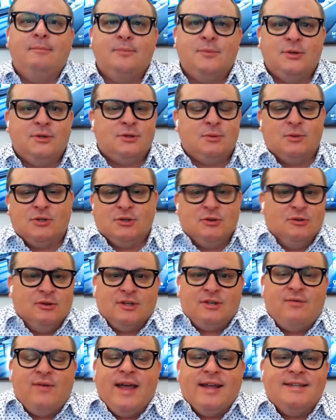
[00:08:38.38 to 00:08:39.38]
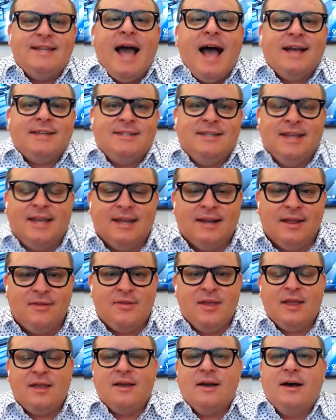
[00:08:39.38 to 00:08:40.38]
Switzerland looks fantastic, and I
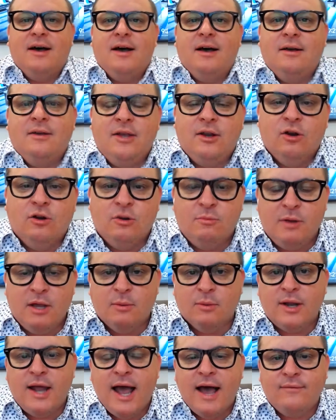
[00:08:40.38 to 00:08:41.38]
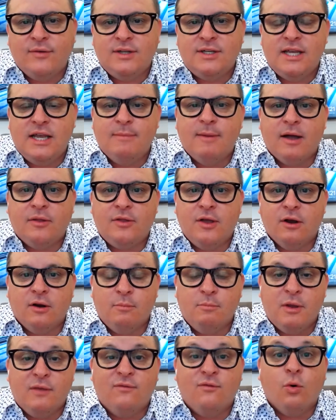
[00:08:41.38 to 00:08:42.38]
think to be able to have a team out there
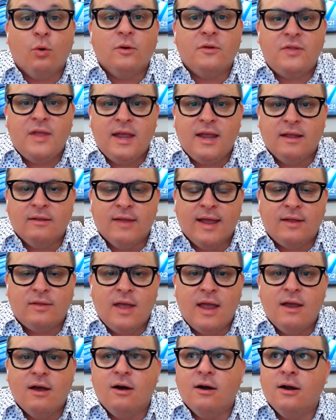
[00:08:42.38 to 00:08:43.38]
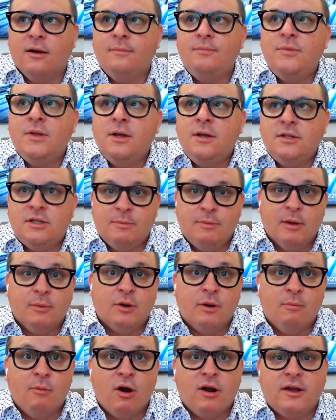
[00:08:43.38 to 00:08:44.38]
and be forward thinking like they are, to be able
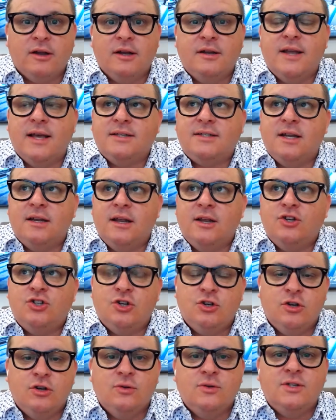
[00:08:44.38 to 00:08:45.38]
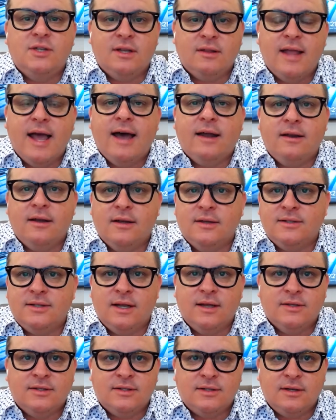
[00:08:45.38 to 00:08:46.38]
to market a destination using that
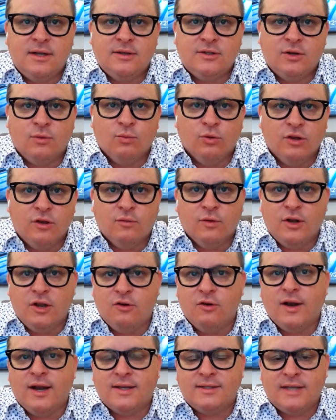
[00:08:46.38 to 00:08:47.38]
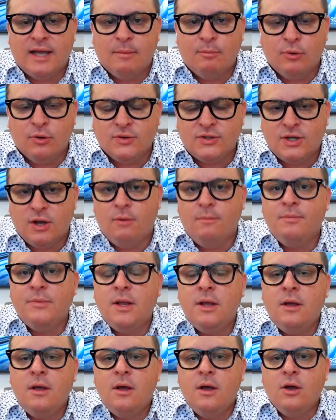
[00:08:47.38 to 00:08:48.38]
is a really, really great example. So,
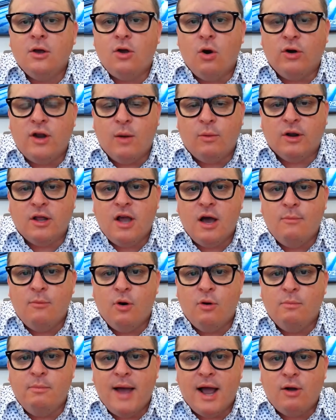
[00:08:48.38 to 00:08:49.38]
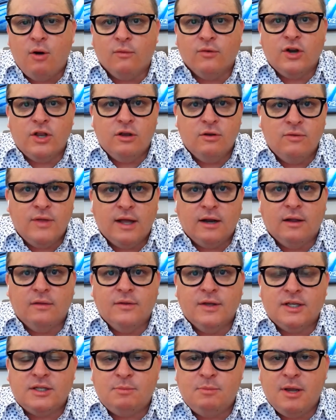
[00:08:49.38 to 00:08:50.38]
Cody, I want to come back over to you then on
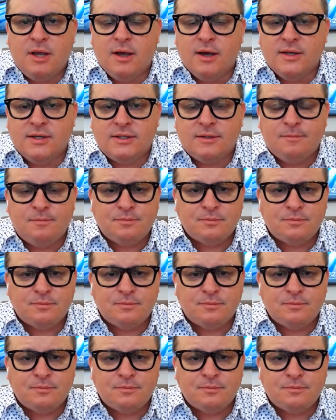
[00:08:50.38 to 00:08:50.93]
this because